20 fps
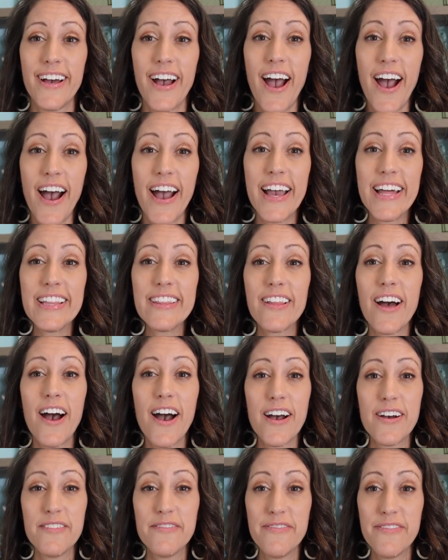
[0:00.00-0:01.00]
I
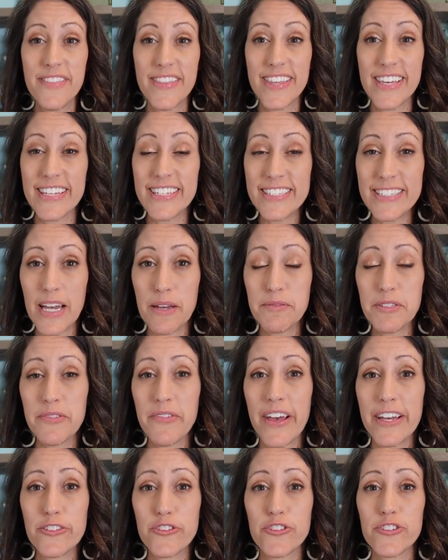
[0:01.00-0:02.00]
love these types
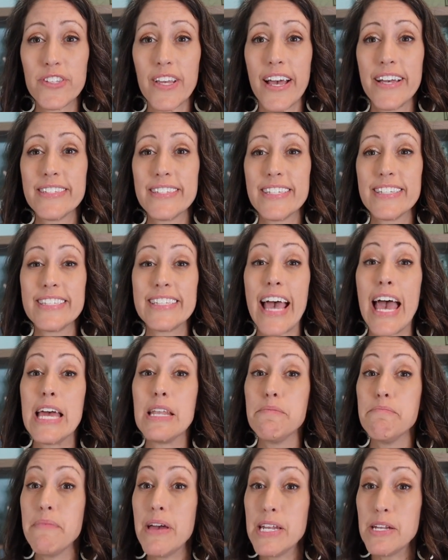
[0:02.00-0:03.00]
of exercises
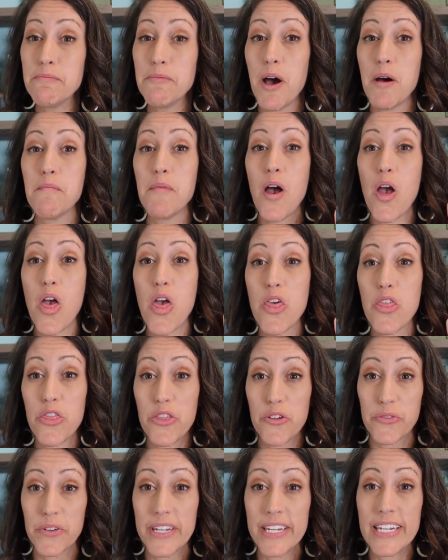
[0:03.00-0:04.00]
at minimum
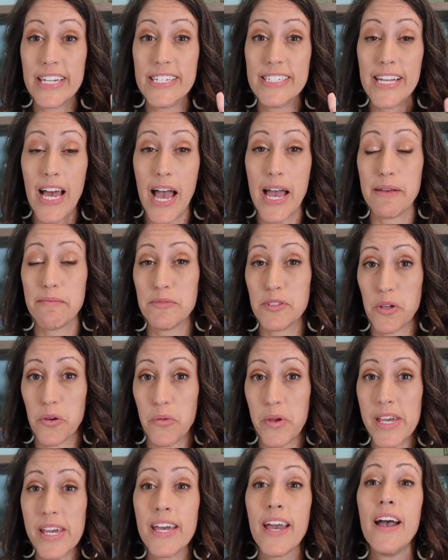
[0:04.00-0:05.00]
3 times a
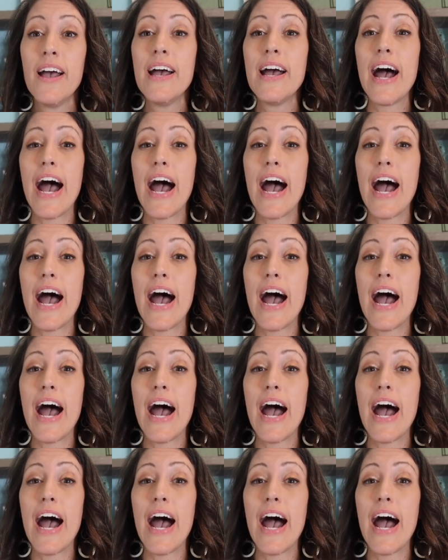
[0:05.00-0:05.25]
week.